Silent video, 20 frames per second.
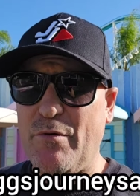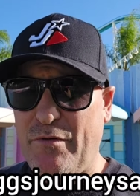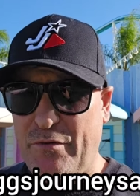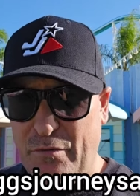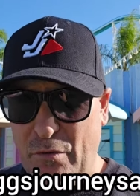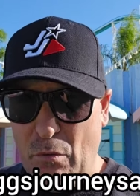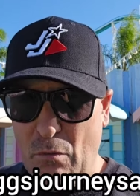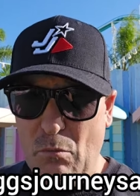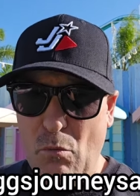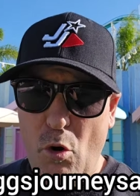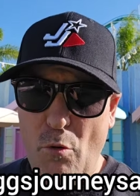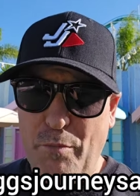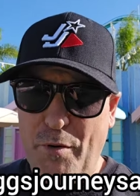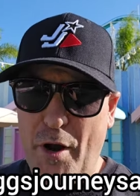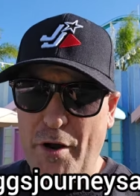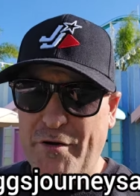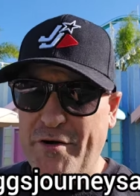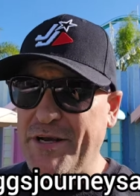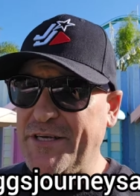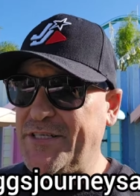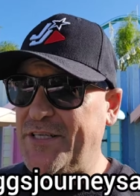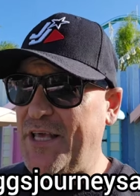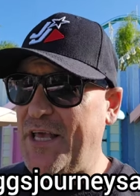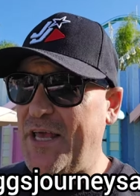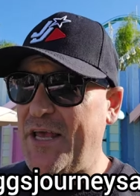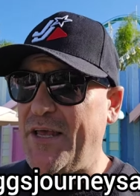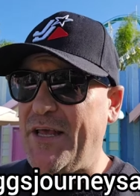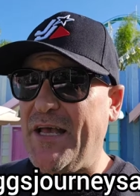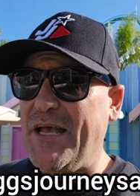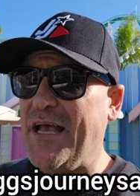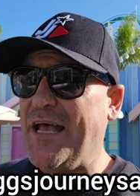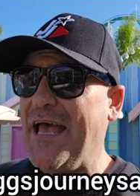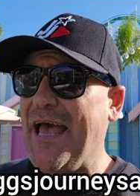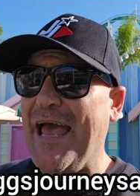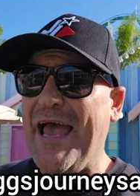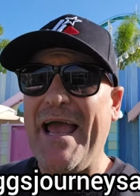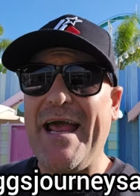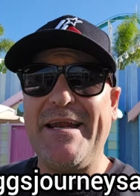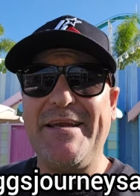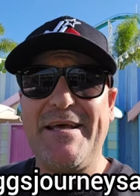with more progress there.
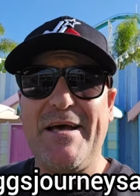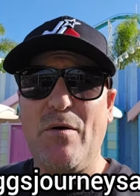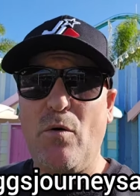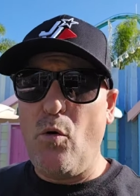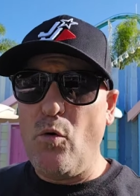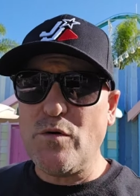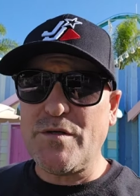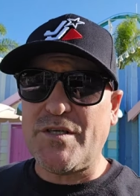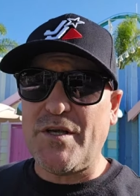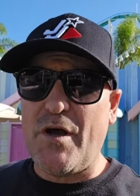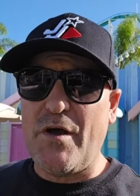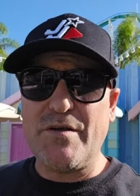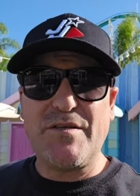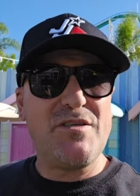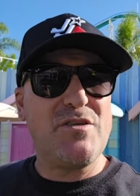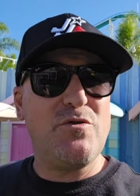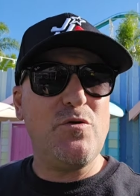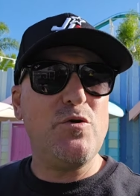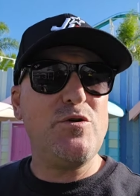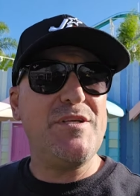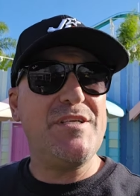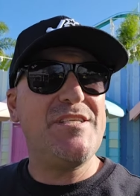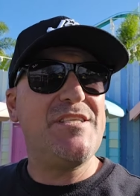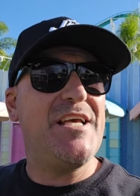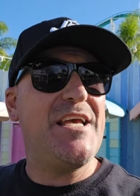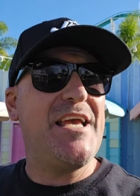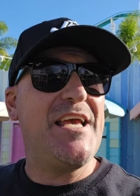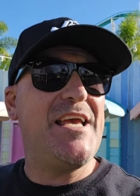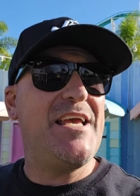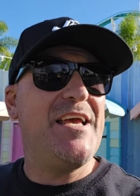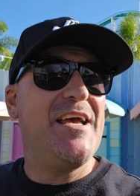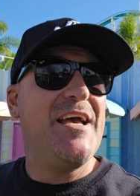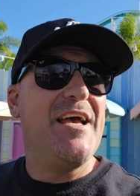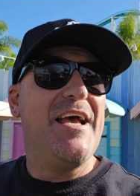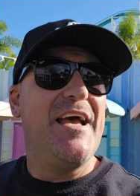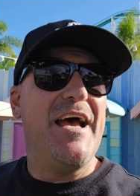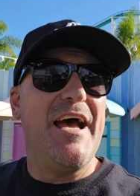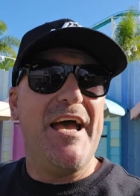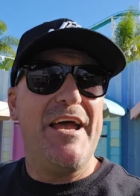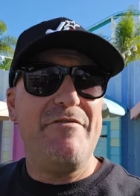And also it's good to see
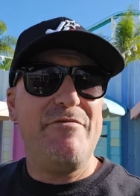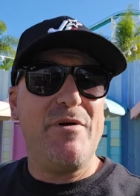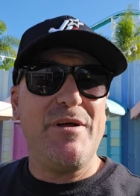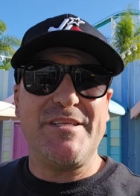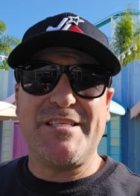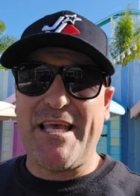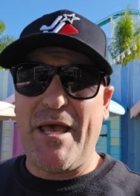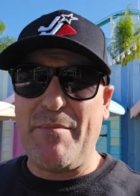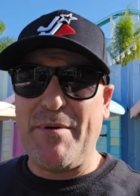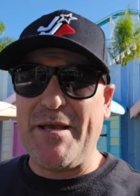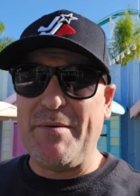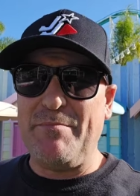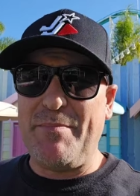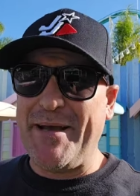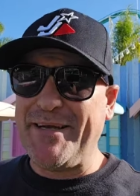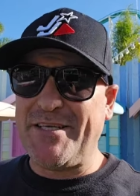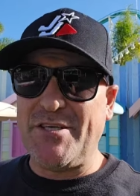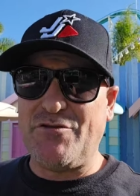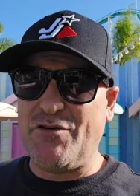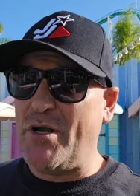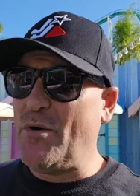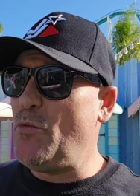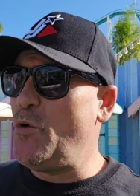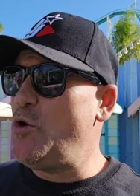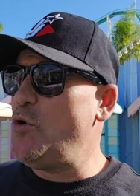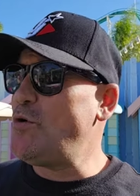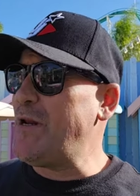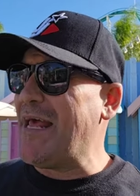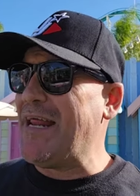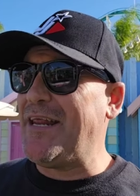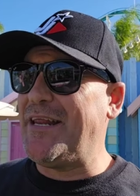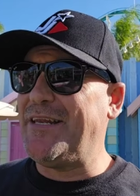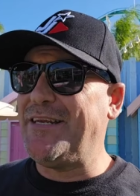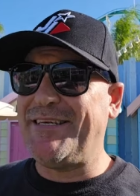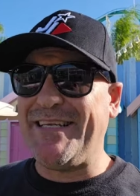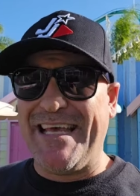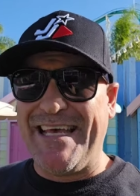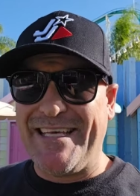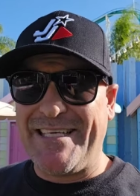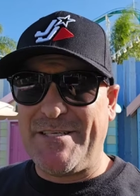Everyone's coming in back to Dreamworld
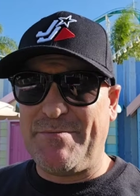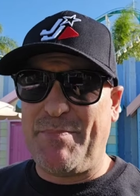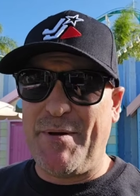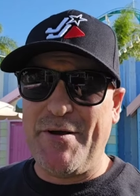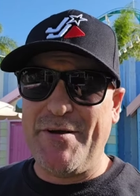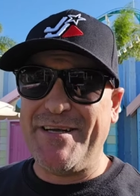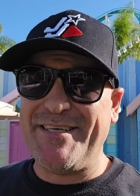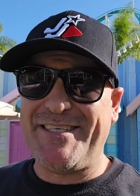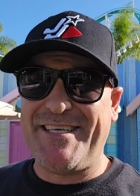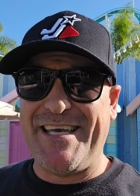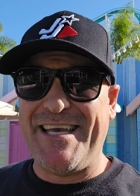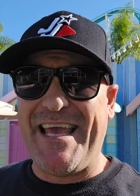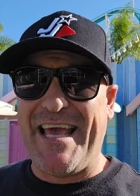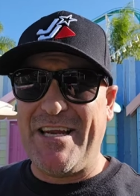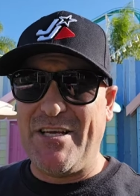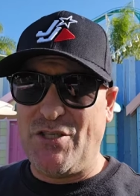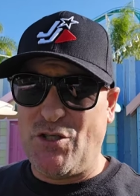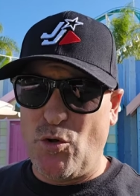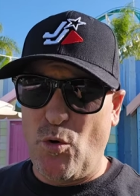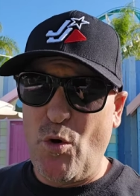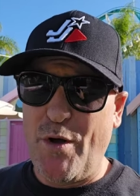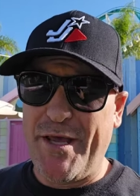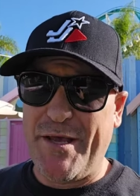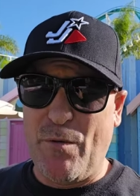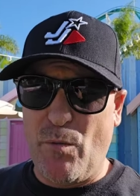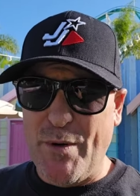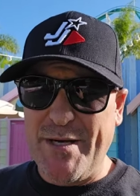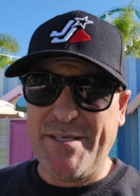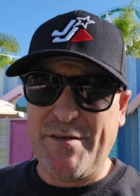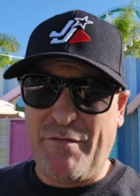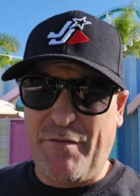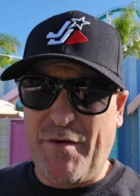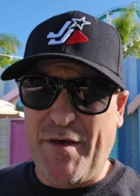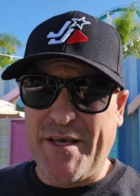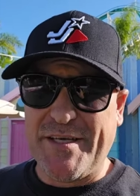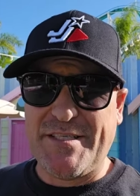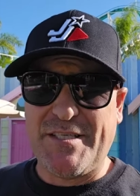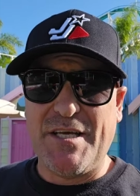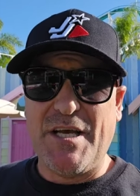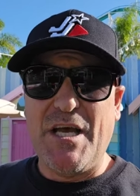and experiencing and enjoying
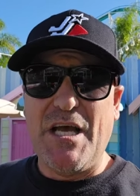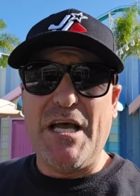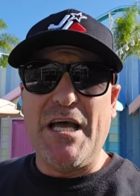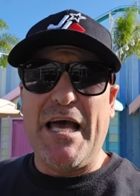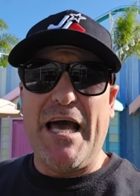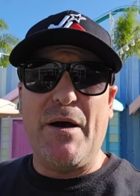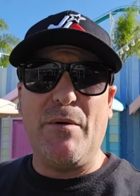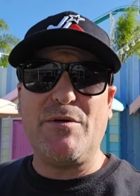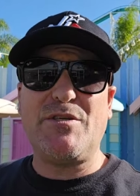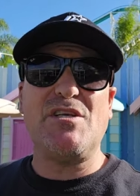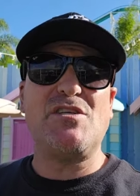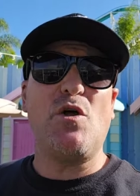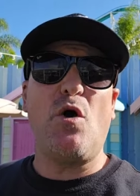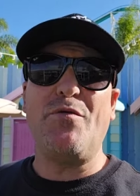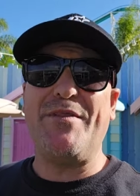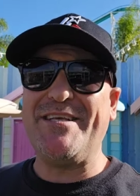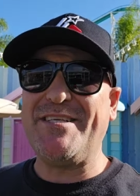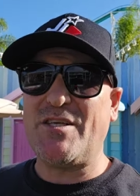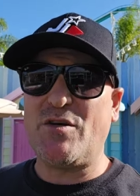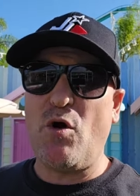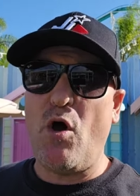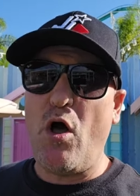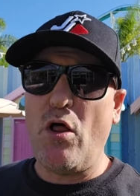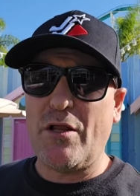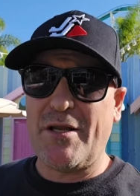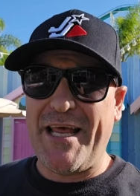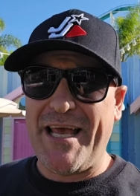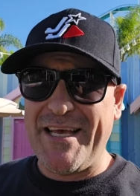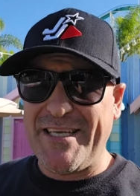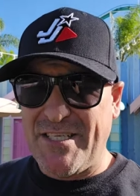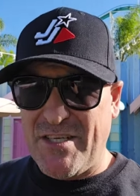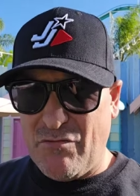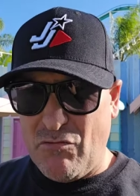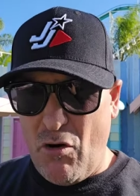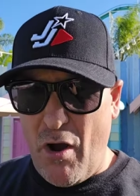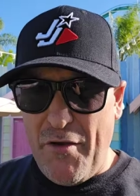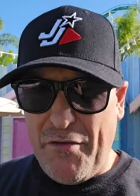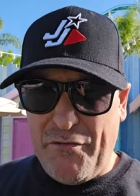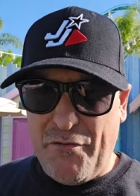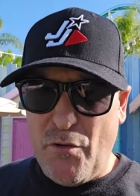Winterfest, which is on these school holidays
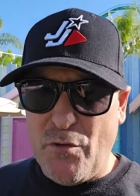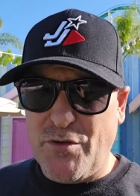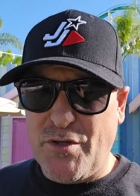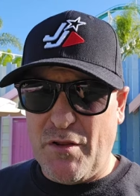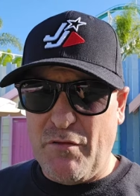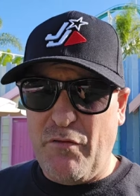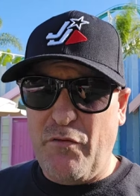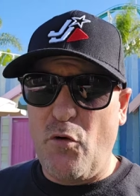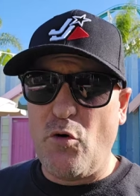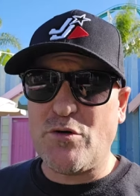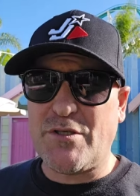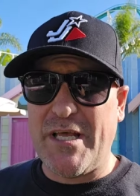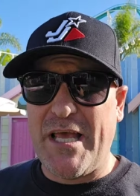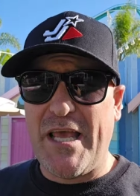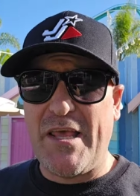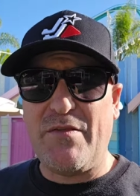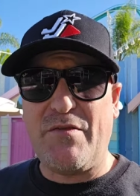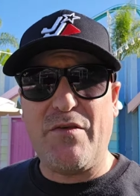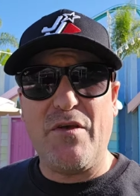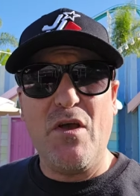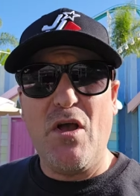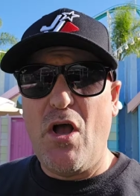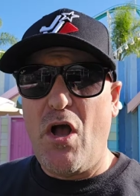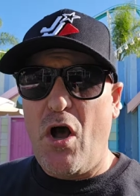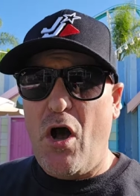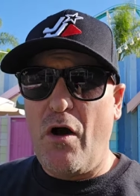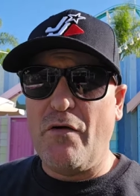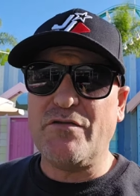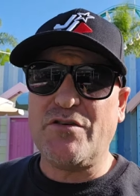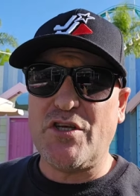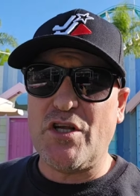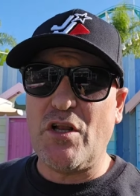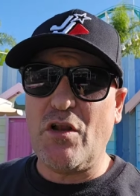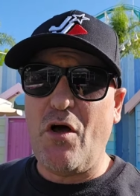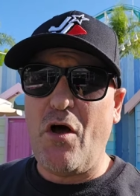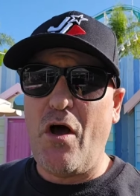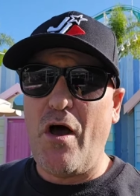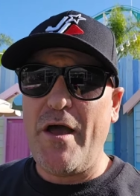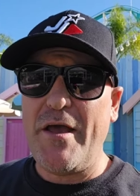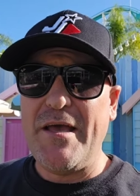right through until the 14th of
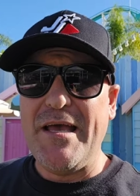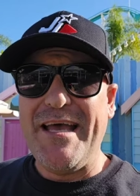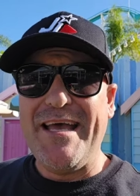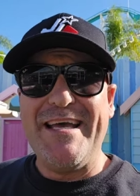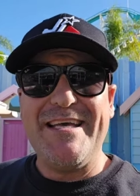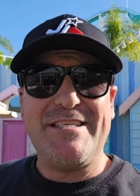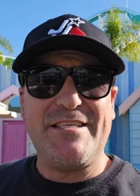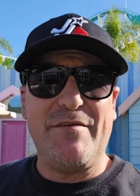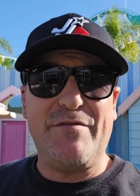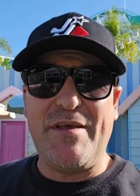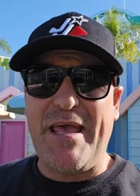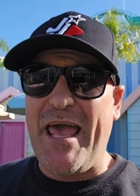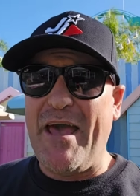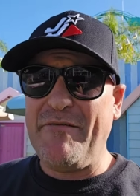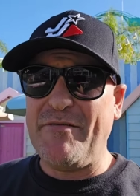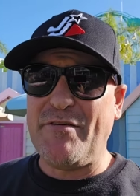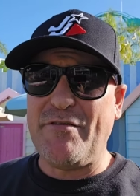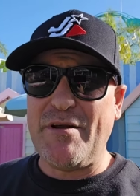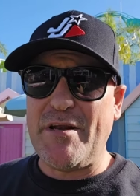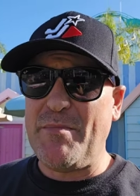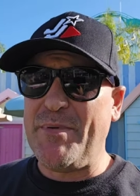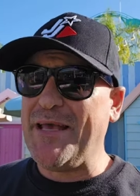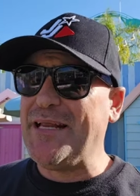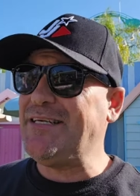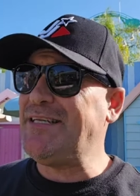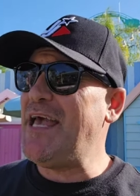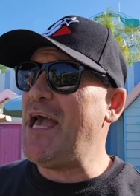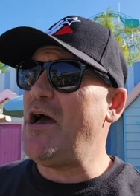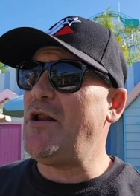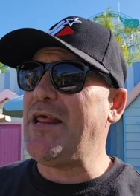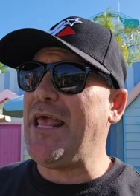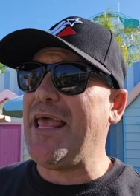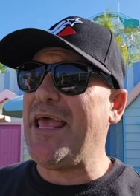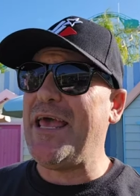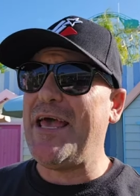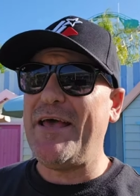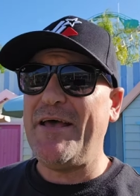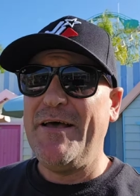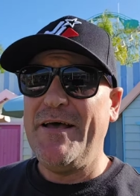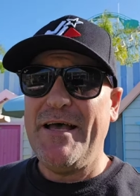July. So if you haven't already been down
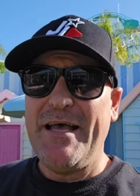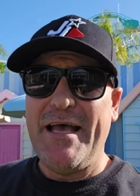here,